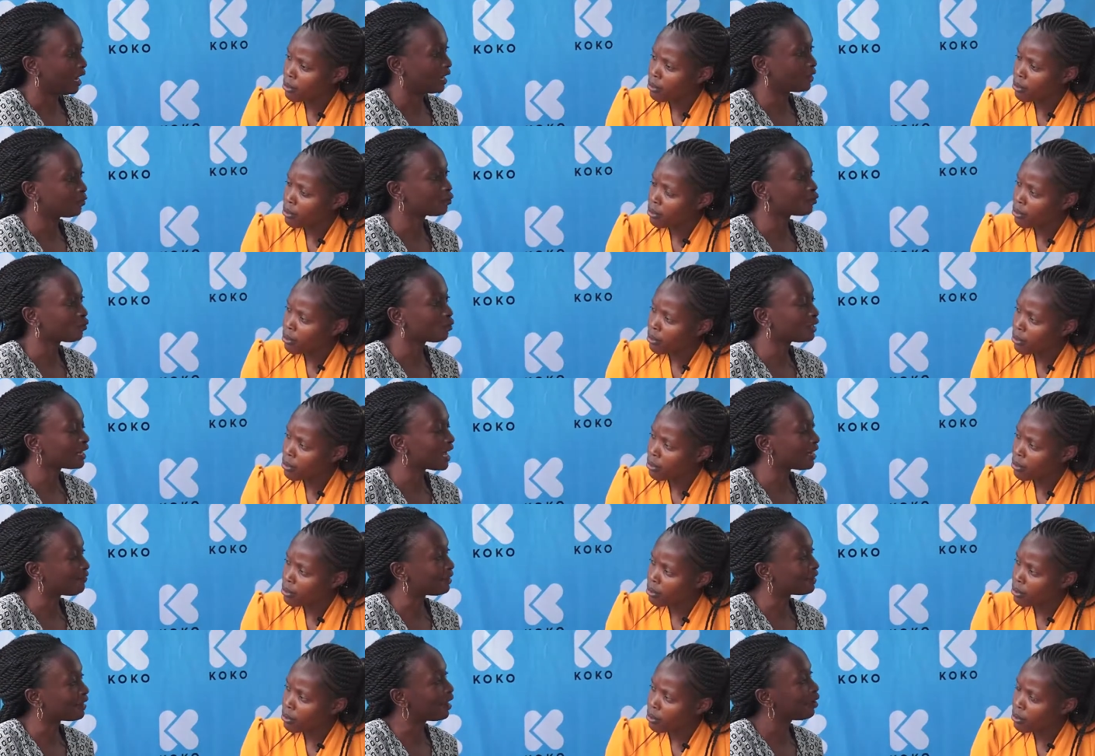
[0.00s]
Speaker 1: And not only
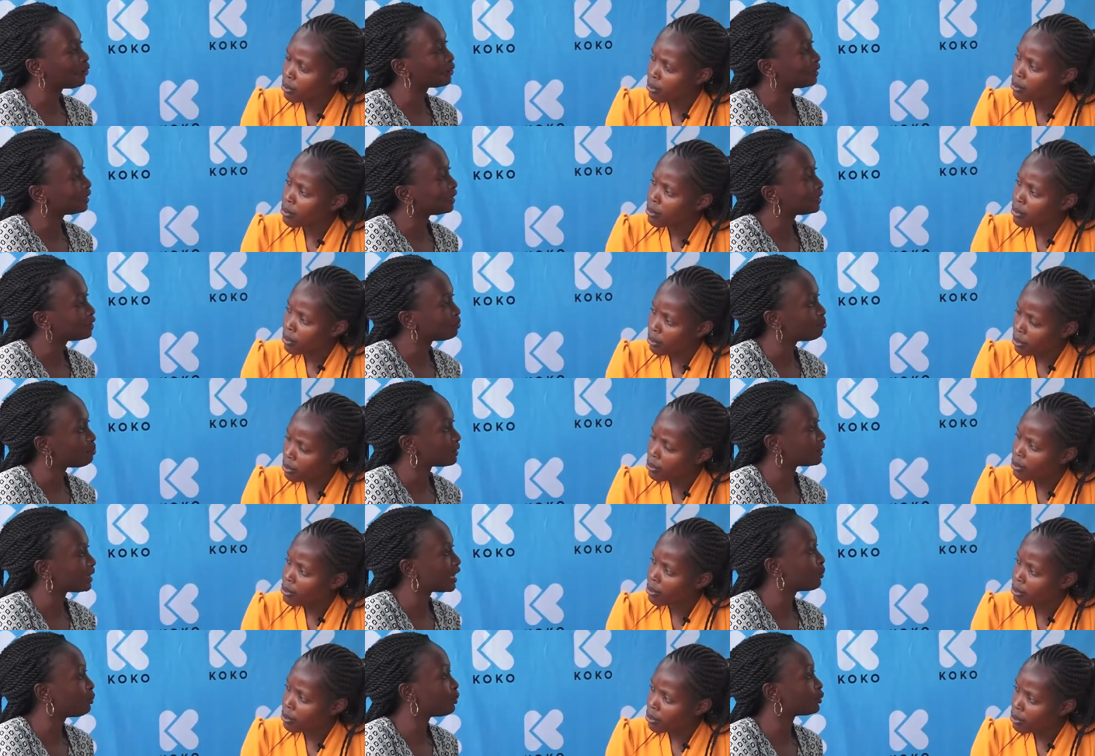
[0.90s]
have an outlet, but
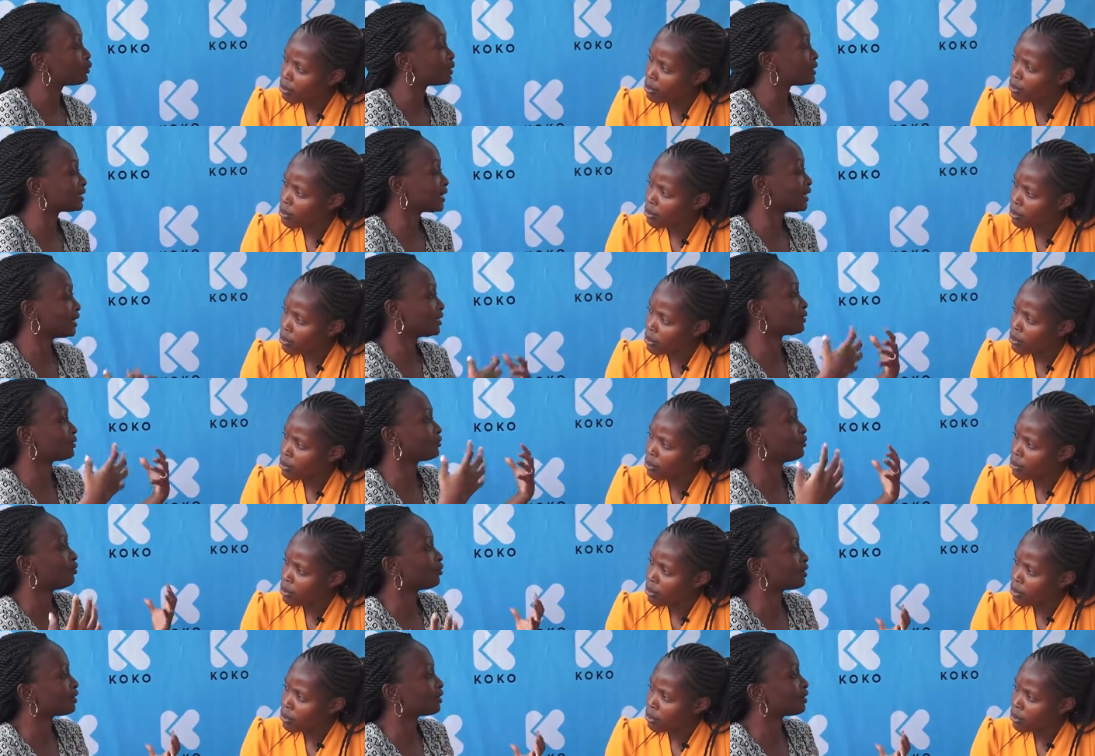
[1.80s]
they're able to sell it